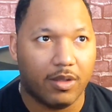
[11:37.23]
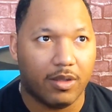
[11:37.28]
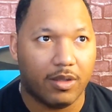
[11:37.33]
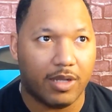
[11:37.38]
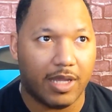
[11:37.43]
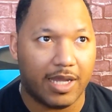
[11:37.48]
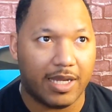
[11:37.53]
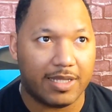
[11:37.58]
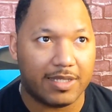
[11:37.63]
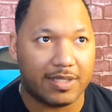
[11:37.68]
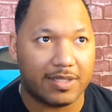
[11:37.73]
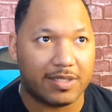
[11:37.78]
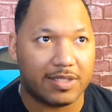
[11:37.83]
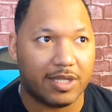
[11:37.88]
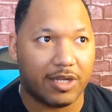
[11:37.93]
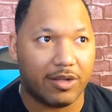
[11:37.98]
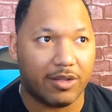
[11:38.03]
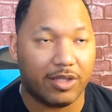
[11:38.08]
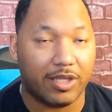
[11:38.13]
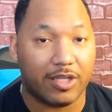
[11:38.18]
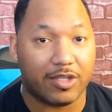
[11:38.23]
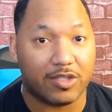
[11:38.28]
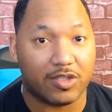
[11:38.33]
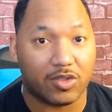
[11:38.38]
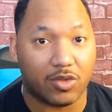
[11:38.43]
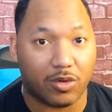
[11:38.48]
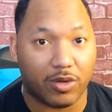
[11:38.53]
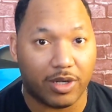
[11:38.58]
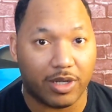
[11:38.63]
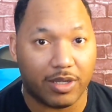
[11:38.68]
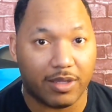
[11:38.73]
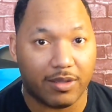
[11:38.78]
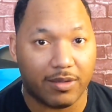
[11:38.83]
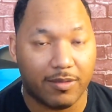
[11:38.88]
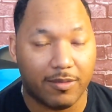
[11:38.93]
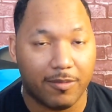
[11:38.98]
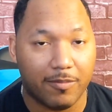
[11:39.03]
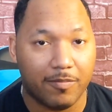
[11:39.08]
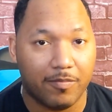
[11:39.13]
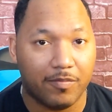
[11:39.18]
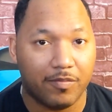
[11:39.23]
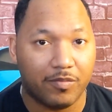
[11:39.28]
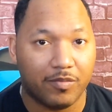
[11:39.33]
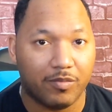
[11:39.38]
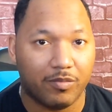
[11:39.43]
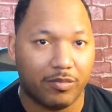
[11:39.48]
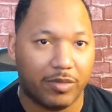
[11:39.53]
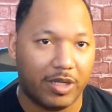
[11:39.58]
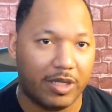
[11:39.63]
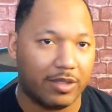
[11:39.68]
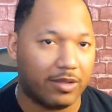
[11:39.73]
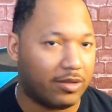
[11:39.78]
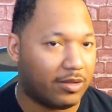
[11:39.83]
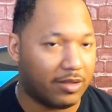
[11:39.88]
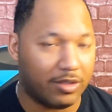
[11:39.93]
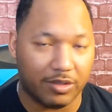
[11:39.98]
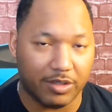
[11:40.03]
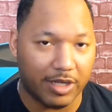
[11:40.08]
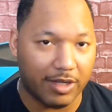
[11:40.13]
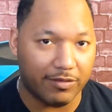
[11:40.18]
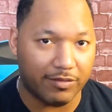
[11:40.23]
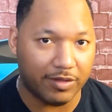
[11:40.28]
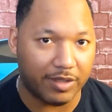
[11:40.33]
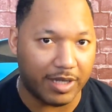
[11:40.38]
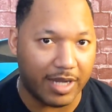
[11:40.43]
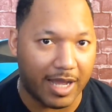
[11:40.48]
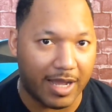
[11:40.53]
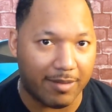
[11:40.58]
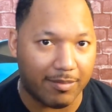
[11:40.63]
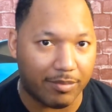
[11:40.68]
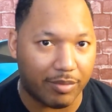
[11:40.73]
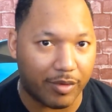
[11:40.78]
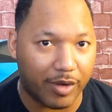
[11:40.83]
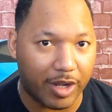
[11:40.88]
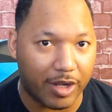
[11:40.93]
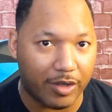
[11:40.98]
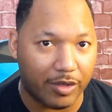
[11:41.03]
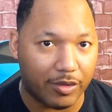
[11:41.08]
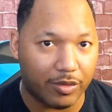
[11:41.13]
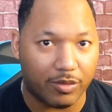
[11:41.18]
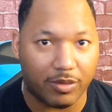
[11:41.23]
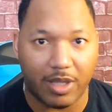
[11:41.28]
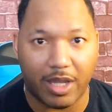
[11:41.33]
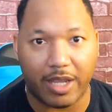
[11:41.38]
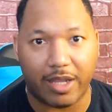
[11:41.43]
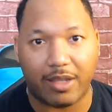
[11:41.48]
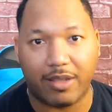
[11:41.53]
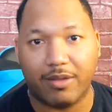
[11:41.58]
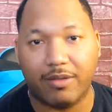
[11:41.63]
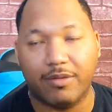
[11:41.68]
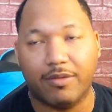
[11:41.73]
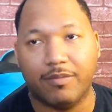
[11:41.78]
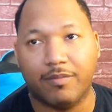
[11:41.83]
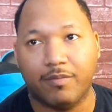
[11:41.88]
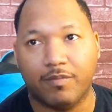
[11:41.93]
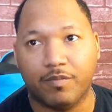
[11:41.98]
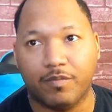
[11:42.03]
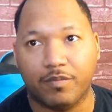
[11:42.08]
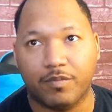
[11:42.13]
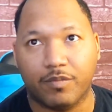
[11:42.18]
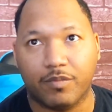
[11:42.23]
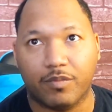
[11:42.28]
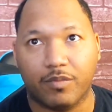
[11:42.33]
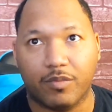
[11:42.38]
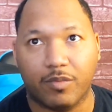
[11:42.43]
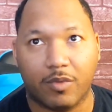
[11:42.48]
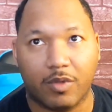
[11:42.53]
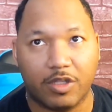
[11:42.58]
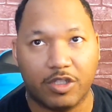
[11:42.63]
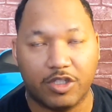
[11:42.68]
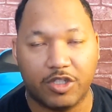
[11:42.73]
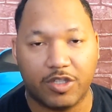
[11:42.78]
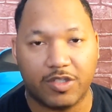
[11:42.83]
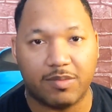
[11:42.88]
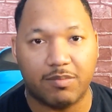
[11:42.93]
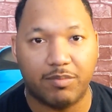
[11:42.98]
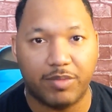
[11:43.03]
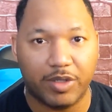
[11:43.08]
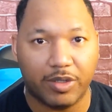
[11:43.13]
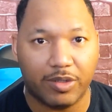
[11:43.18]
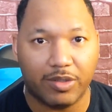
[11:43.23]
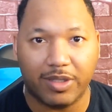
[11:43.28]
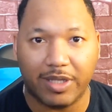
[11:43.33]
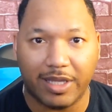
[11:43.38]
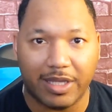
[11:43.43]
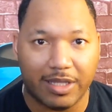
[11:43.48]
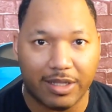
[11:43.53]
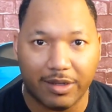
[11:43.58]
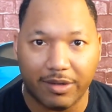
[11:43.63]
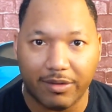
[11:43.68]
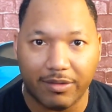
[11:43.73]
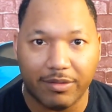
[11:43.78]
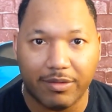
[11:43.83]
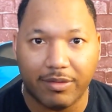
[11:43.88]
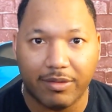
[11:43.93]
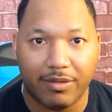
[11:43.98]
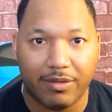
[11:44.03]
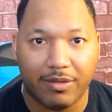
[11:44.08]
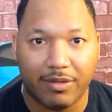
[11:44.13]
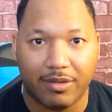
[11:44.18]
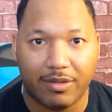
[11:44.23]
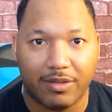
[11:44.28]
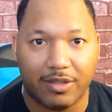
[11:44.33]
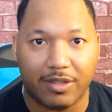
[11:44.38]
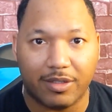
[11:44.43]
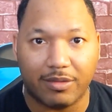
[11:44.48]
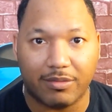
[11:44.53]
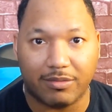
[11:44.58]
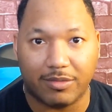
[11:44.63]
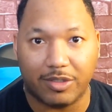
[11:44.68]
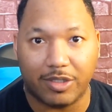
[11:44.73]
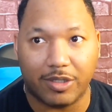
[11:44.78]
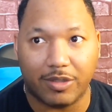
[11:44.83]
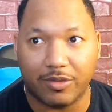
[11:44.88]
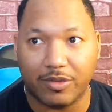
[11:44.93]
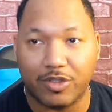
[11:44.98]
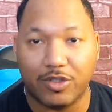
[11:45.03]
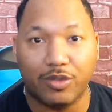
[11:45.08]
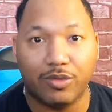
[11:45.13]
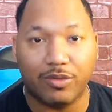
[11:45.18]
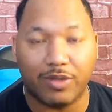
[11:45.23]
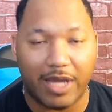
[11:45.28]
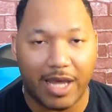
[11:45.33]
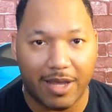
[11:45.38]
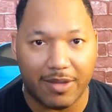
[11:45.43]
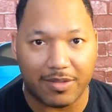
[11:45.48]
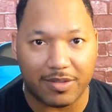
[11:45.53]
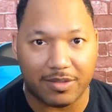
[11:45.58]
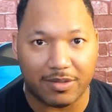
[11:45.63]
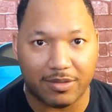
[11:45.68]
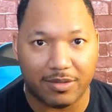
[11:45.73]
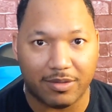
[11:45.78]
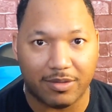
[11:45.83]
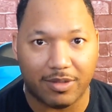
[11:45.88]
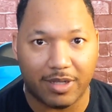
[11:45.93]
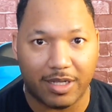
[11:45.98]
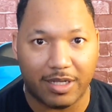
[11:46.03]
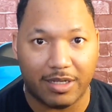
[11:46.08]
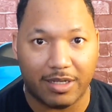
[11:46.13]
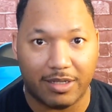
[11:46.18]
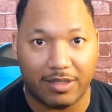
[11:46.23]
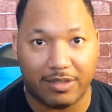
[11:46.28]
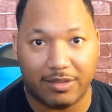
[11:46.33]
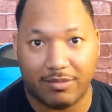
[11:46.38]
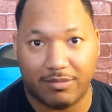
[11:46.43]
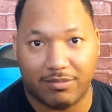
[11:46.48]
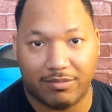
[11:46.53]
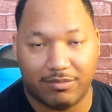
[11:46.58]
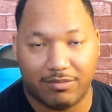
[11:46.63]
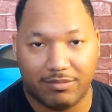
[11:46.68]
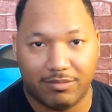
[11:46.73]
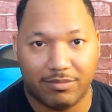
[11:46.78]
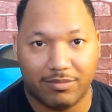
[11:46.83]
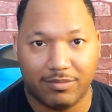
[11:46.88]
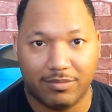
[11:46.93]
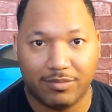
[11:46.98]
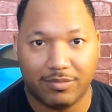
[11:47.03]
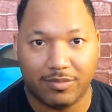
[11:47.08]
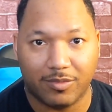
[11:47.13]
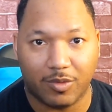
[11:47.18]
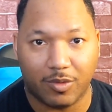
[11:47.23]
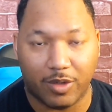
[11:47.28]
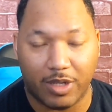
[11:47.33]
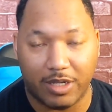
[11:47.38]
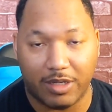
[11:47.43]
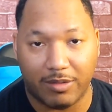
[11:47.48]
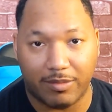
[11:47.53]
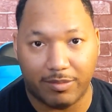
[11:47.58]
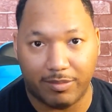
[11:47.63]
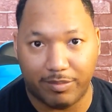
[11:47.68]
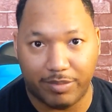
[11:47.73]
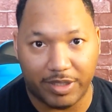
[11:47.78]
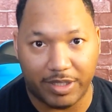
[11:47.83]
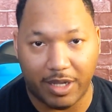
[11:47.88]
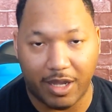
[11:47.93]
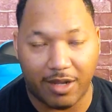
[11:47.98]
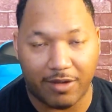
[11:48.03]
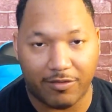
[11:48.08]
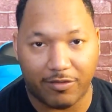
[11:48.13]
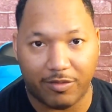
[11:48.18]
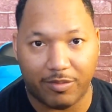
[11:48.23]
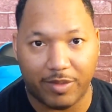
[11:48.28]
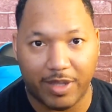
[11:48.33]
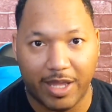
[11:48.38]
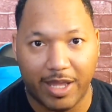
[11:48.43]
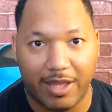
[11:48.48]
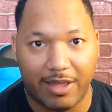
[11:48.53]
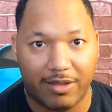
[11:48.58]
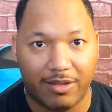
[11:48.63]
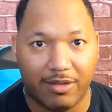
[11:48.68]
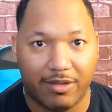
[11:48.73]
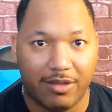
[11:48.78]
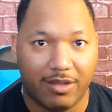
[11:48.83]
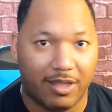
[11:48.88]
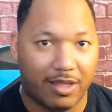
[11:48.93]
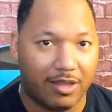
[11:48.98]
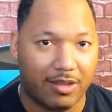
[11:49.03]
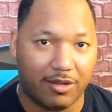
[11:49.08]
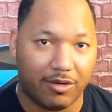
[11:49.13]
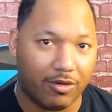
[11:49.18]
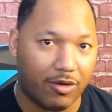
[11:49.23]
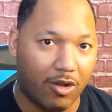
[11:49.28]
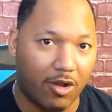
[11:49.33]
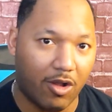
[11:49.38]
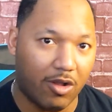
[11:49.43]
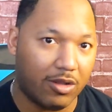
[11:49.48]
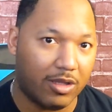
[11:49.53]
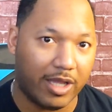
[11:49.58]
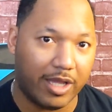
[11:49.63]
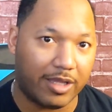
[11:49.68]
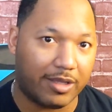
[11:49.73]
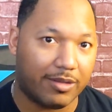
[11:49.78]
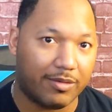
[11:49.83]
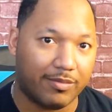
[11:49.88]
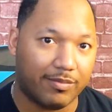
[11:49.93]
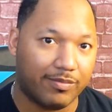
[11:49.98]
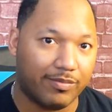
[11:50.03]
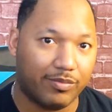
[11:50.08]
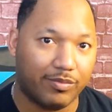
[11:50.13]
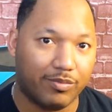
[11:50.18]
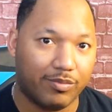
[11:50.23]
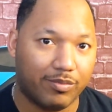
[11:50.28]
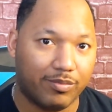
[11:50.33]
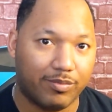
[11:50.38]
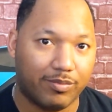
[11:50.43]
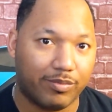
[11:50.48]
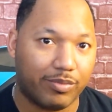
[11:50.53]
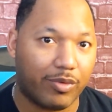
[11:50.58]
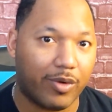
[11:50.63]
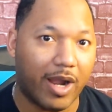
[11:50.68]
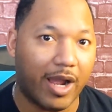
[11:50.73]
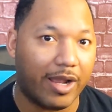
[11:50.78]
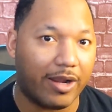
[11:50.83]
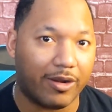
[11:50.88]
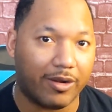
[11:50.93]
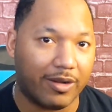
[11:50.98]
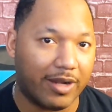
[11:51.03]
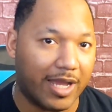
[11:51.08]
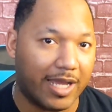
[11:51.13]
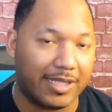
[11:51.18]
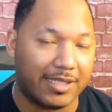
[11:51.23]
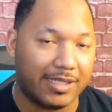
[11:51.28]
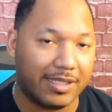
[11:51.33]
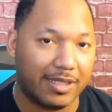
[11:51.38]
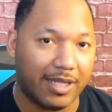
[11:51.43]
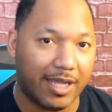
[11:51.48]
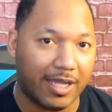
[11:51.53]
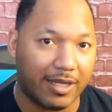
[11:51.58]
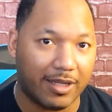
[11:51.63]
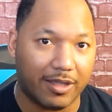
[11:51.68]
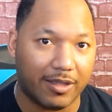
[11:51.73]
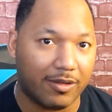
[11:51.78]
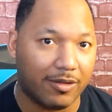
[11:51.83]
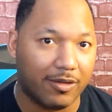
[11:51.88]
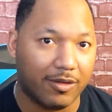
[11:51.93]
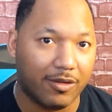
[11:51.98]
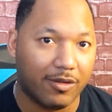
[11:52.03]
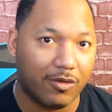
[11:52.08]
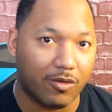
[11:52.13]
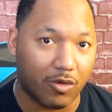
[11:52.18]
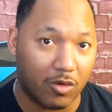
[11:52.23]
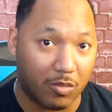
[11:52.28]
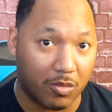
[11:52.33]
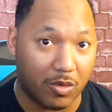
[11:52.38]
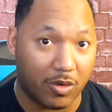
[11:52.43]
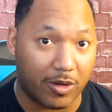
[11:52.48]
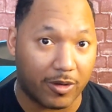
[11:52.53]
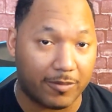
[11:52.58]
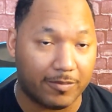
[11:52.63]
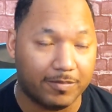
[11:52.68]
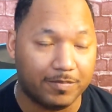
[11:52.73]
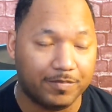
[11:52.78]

necessarily historic, but they're definitely not brand new, like just built in in 2000 and beyond from that. They're all like prior 1980 or more.